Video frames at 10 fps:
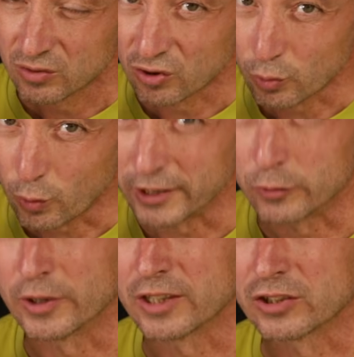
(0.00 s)
quite
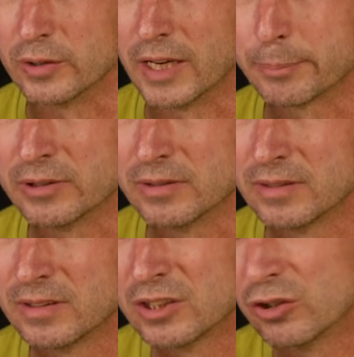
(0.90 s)
rare to happen.
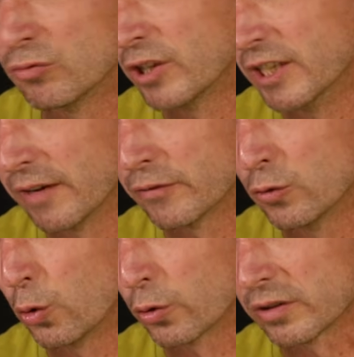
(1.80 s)
You really have to
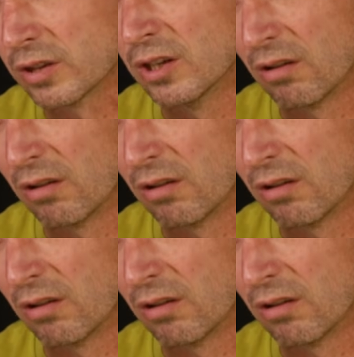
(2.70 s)
water